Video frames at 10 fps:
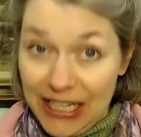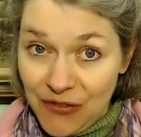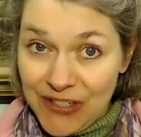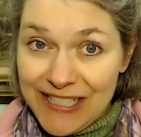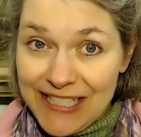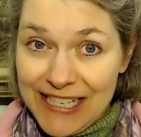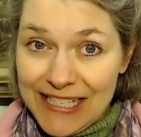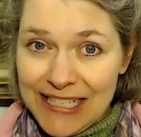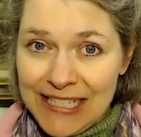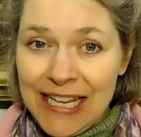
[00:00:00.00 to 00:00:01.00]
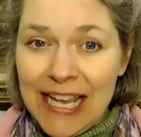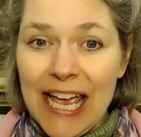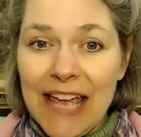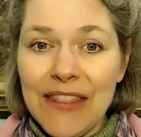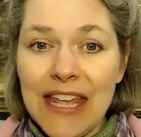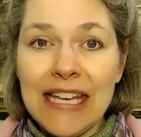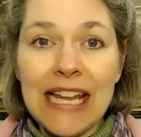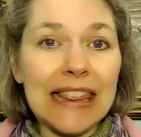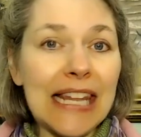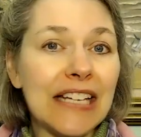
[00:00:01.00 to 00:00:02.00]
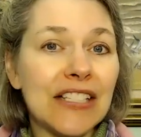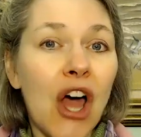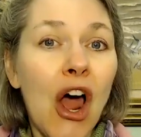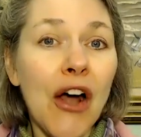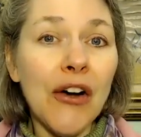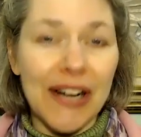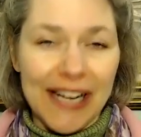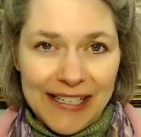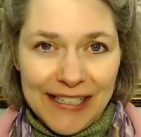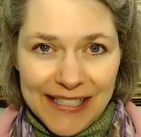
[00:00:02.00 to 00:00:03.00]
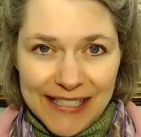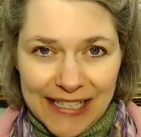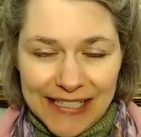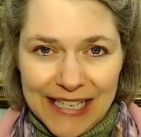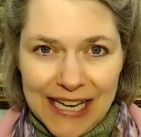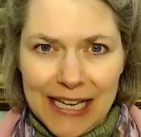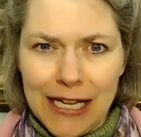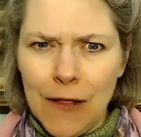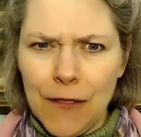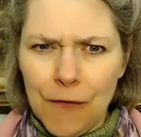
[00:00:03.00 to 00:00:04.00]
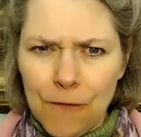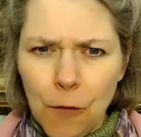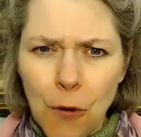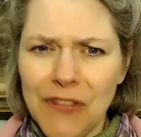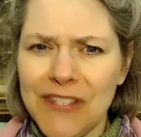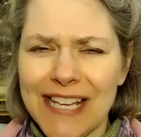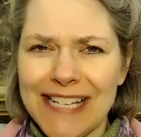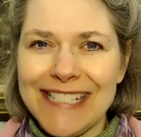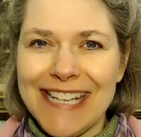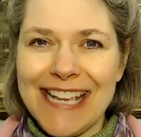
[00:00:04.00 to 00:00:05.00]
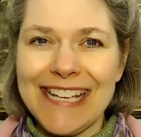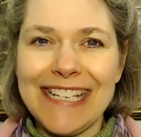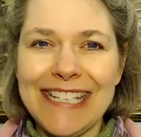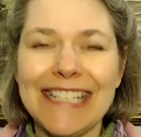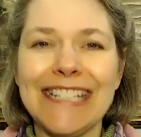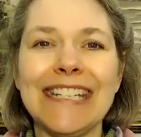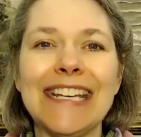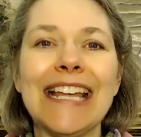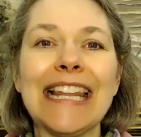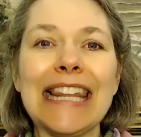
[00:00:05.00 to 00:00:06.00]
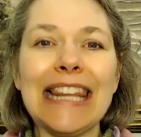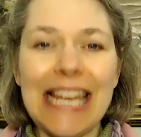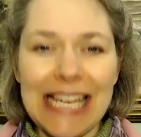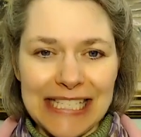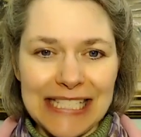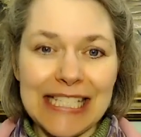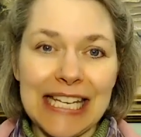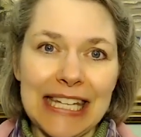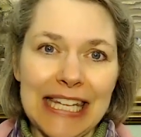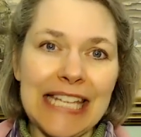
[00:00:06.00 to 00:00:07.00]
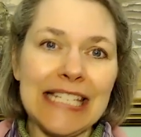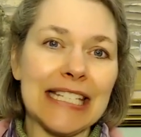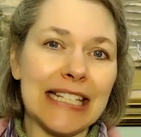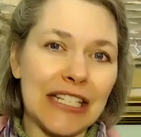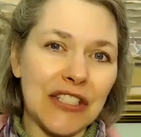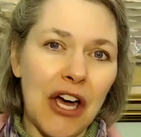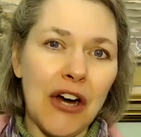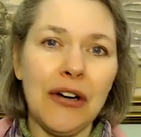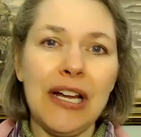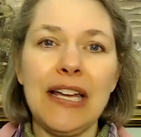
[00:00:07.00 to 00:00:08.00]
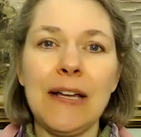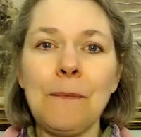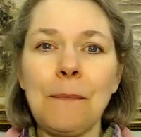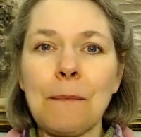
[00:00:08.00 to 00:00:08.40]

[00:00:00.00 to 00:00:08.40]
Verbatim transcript: Advent season, and then Laetare Sunday, the fourth Sunday in Lent. Lent, Laetare,